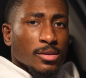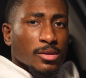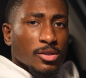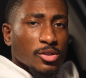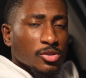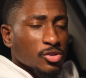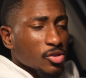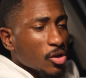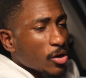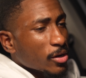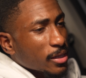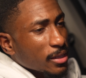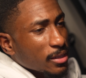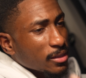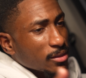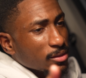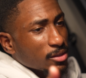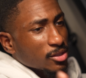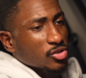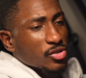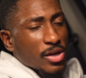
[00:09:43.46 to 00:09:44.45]
You start
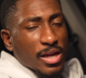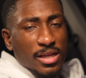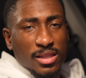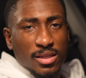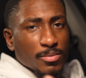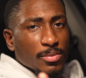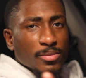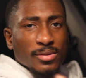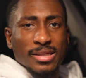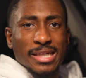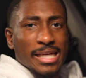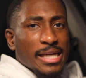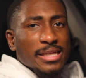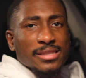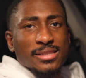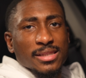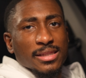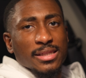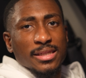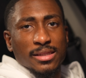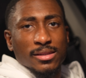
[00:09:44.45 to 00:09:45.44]
getting distracted
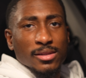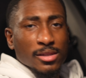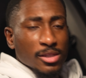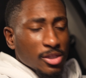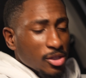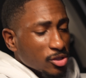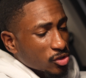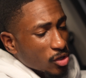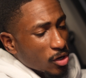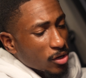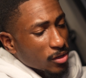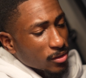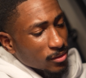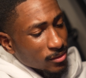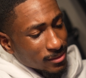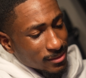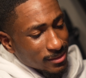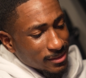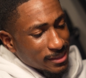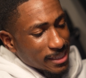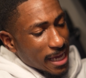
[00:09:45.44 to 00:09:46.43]
easily. You start
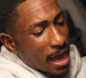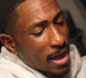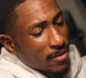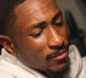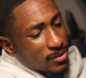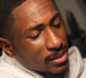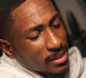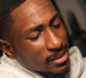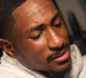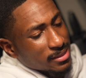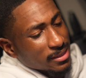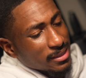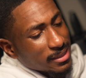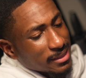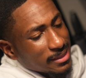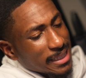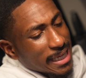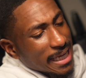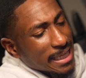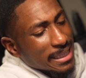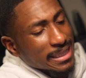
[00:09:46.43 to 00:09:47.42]
diving into
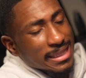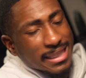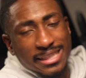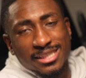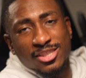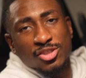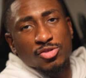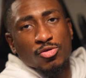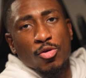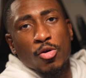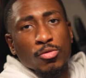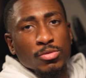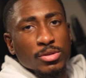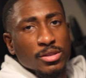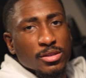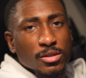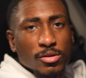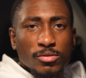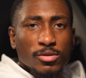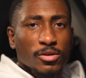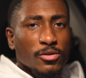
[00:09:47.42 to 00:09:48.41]
the endless
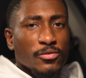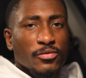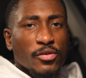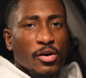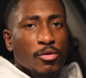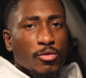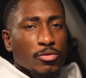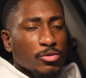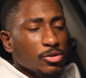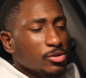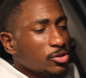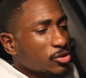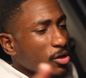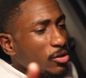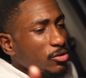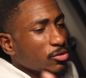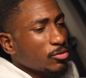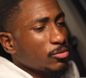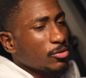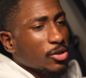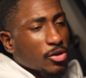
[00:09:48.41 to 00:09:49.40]
scrolling on your phone. You
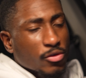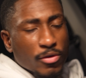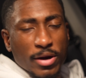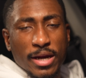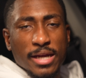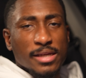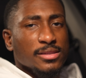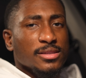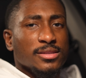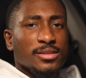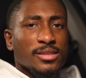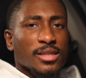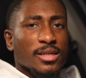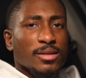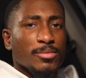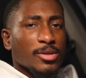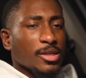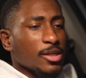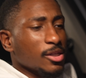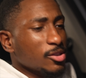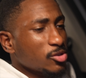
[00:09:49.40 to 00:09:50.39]
start doing crazy shit
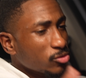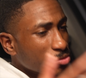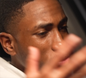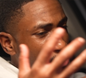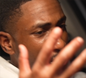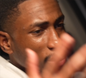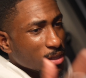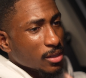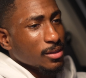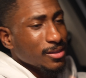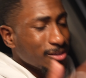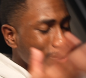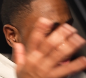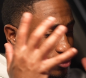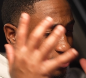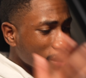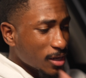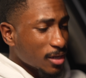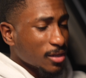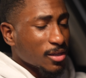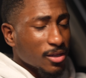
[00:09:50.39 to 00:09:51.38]
because you dug, you
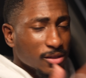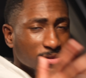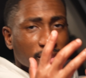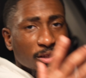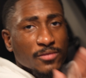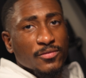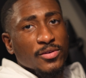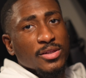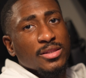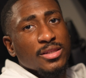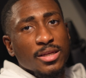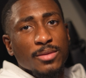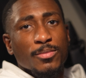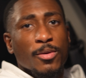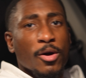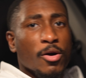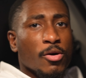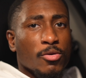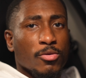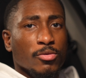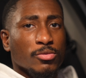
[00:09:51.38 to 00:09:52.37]
dug yourself a deep
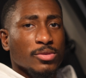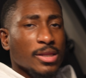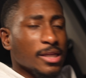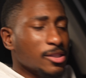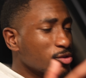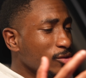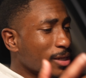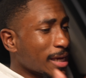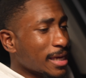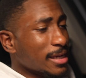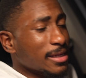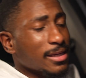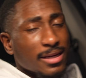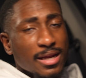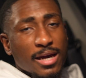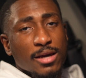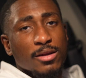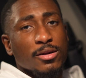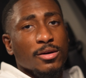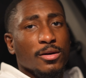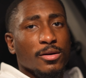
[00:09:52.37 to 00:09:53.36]
hole that you can't get
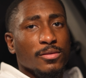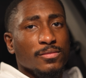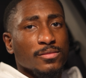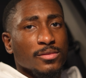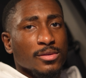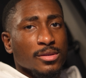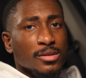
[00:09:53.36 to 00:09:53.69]
out of.